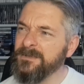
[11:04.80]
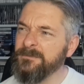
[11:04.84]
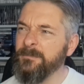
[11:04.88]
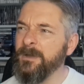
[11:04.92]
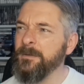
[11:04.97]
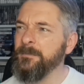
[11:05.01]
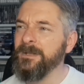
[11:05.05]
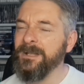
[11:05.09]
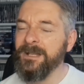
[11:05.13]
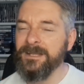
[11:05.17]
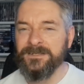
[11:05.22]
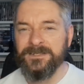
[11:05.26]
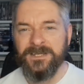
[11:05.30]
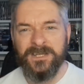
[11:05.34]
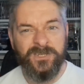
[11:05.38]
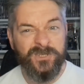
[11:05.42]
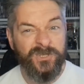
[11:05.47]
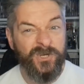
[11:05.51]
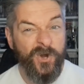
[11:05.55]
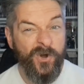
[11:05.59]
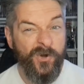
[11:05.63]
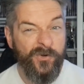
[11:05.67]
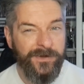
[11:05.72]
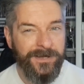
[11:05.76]
Maybe like
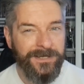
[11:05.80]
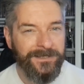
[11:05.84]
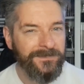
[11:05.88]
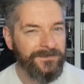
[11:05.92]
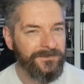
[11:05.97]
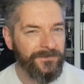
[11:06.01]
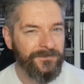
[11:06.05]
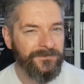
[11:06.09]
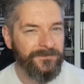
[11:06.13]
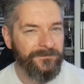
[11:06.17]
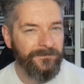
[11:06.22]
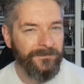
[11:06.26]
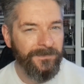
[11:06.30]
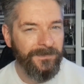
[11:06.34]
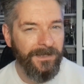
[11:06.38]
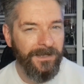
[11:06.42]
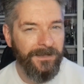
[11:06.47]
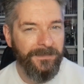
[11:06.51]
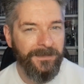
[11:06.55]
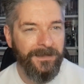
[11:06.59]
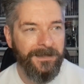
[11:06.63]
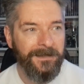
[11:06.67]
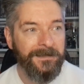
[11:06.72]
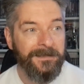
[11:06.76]
Centurions or something
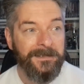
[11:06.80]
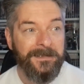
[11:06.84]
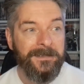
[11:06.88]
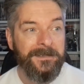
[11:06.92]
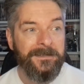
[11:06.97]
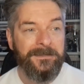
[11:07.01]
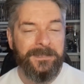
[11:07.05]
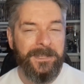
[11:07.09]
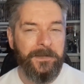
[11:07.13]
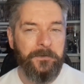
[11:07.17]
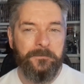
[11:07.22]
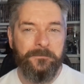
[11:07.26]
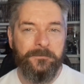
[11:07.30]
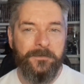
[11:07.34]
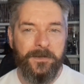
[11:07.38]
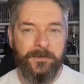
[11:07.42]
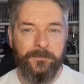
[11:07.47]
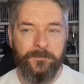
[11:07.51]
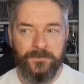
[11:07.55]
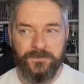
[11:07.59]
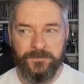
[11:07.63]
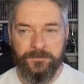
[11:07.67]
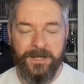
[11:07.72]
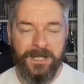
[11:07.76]
like that. They were very
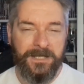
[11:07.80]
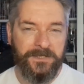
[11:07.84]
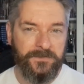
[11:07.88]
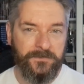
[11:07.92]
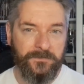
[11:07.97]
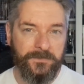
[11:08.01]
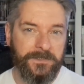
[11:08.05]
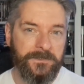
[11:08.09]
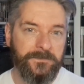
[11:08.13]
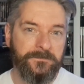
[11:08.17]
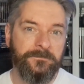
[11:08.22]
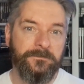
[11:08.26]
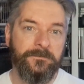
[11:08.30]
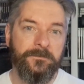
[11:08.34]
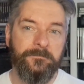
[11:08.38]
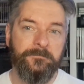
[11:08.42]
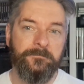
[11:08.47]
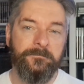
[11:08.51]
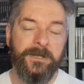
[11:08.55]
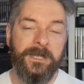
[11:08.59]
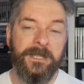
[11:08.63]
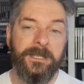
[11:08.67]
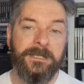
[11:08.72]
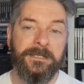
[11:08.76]
much my toys from
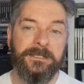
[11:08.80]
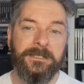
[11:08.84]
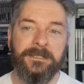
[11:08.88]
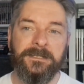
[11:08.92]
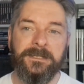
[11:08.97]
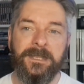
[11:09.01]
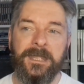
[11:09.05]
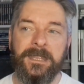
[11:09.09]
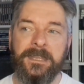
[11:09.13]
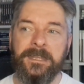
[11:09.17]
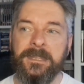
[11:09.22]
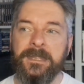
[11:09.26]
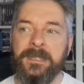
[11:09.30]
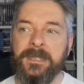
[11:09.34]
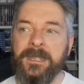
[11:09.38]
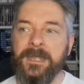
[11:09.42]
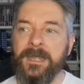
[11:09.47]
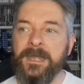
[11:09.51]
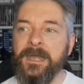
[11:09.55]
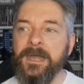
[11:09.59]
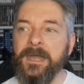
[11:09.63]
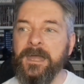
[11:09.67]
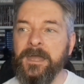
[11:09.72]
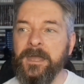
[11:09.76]
back in the day.
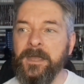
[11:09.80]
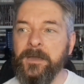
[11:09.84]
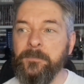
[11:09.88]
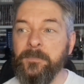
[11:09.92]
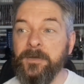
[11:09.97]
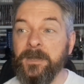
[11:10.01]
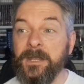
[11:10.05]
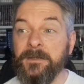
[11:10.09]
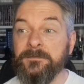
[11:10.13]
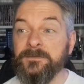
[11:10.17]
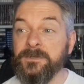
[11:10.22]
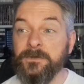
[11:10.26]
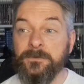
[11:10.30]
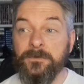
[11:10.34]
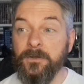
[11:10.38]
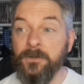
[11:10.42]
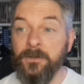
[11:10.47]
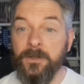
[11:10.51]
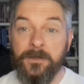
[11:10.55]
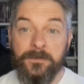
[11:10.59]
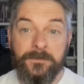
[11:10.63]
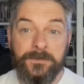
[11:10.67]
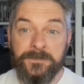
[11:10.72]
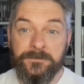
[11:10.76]
And I've still got
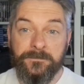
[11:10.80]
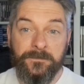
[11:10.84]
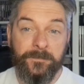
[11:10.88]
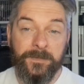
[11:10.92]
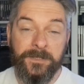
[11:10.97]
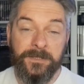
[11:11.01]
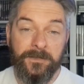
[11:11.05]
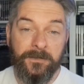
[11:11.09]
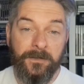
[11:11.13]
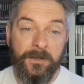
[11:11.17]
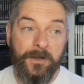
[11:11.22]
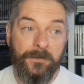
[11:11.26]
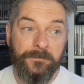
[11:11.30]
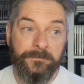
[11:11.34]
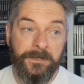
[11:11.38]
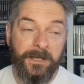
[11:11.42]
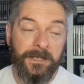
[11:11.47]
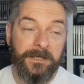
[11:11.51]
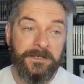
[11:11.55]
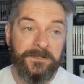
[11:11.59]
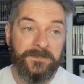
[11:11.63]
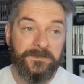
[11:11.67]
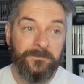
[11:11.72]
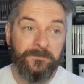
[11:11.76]
loads of them in the loft.
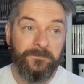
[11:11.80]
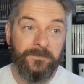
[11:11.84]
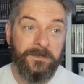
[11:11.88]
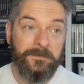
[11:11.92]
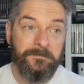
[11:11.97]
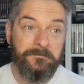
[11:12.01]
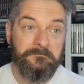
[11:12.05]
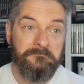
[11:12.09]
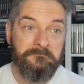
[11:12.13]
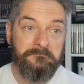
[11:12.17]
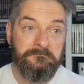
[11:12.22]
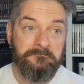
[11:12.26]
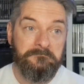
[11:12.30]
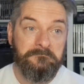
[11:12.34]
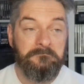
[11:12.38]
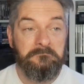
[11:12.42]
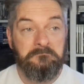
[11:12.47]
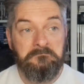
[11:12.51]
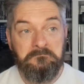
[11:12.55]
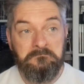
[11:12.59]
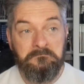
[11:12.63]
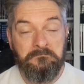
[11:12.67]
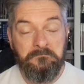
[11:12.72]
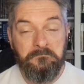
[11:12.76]
And it's something
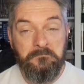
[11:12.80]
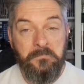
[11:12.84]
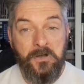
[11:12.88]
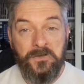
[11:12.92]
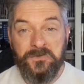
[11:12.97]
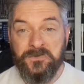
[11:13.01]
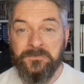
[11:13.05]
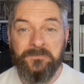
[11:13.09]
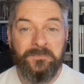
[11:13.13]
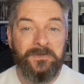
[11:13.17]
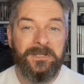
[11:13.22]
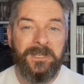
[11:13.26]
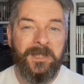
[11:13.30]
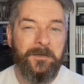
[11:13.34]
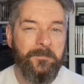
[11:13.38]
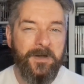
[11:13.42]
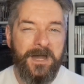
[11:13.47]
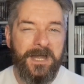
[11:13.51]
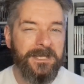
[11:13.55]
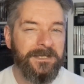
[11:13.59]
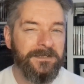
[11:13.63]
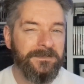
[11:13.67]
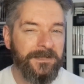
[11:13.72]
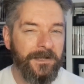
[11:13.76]
possibly I
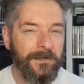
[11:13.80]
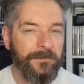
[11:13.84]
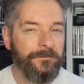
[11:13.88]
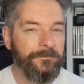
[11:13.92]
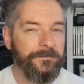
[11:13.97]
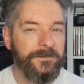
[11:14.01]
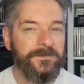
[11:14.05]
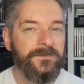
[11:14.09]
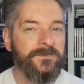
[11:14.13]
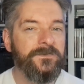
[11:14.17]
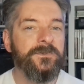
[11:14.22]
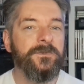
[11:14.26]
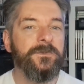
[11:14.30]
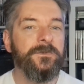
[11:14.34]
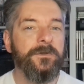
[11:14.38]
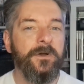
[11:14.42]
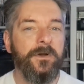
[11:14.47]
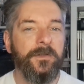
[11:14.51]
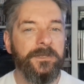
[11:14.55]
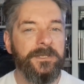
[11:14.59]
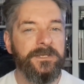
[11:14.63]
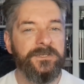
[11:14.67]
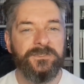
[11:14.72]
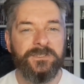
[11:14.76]
might delve into
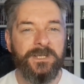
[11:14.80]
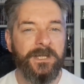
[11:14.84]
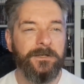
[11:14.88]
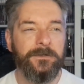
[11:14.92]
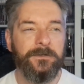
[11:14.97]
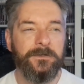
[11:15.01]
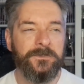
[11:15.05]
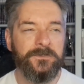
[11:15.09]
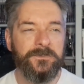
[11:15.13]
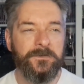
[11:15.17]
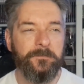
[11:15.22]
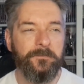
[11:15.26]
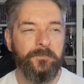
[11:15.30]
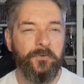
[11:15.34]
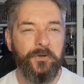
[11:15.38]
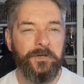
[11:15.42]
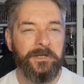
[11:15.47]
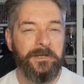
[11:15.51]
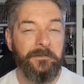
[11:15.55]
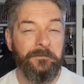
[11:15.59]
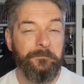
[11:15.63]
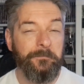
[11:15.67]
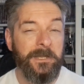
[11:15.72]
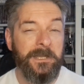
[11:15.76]
on this channel at some
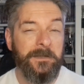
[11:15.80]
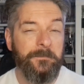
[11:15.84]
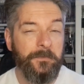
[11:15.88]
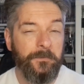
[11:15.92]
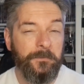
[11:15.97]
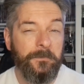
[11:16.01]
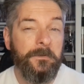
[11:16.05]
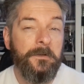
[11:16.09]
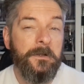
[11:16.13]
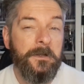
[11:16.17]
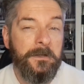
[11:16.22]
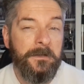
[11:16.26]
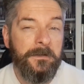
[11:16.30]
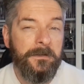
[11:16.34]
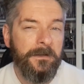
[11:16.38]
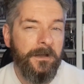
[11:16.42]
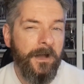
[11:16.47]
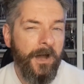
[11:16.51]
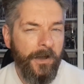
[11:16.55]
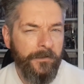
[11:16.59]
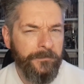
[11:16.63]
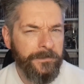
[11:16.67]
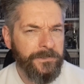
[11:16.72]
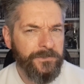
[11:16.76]
point if people
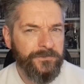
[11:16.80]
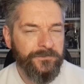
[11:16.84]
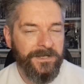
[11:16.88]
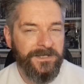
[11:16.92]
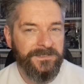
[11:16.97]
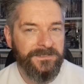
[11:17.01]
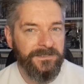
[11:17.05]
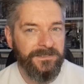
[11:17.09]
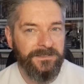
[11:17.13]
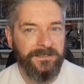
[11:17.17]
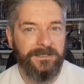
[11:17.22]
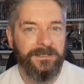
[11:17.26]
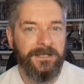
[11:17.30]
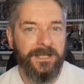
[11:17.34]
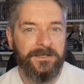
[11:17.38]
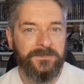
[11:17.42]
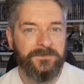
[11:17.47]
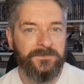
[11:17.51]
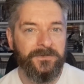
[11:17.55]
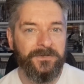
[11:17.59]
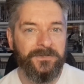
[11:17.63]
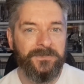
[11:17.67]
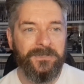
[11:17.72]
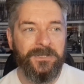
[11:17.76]
are interested in that
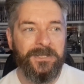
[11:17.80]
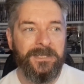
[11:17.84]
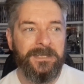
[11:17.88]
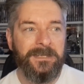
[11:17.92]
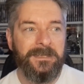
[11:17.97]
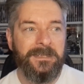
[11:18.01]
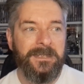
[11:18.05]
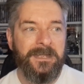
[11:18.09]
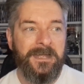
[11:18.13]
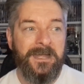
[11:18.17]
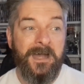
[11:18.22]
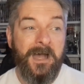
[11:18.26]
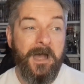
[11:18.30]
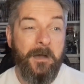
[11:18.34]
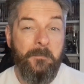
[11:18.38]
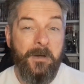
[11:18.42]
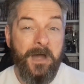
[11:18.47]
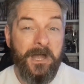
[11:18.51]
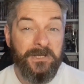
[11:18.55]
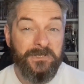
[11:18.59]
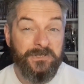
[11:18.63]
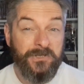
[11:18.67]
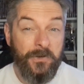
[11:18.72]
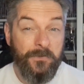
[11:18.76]
sort of thing. I
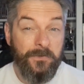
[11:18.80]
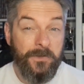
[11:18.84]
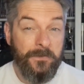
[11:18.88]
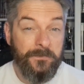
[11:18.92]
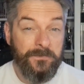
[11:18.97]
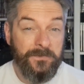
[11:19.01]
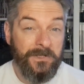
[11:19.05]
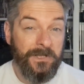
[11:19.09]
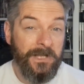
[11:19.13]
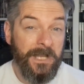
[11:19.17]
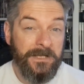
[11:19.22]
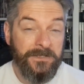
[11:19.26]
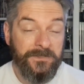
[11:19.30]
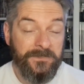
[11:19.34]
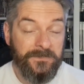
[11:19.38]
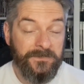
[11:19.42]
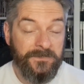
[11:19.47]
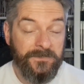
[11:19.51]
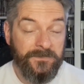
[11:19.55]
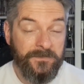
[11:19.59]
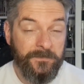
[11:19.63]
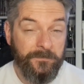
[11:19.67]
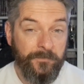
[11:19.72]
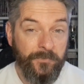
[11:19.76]
might show those collections
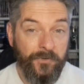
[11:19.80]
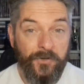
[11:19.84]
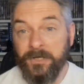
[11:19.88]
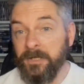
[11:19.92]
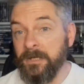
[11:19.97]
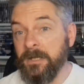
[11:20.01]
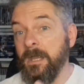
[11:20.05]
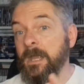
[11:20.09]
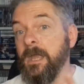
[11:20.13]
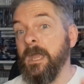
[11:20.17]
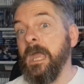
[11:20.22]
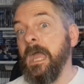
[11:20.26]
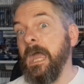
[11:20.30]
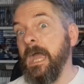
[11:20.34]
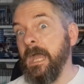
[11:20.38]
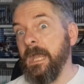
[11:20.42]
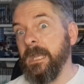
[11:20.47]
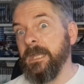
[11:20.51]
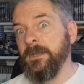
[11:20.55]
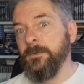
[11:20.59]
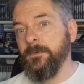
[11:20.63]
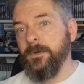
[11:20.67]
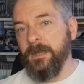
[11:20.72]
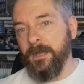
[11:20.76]
at some point.
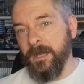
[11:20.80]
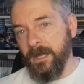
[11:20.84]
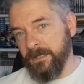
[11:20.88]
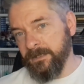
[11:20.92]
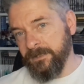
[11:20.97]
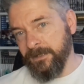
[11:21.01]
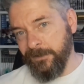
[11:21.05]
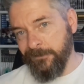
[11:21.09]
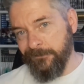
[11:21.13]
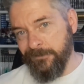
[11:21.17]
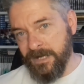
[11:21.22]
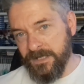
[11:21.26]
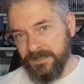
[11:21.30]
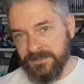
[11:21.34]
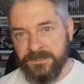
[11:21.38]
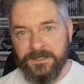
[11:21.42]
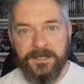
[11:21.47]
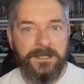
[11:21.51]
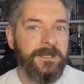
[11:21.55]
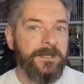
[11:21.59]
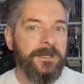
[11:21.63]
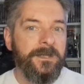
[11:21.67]
Anyway, I digress.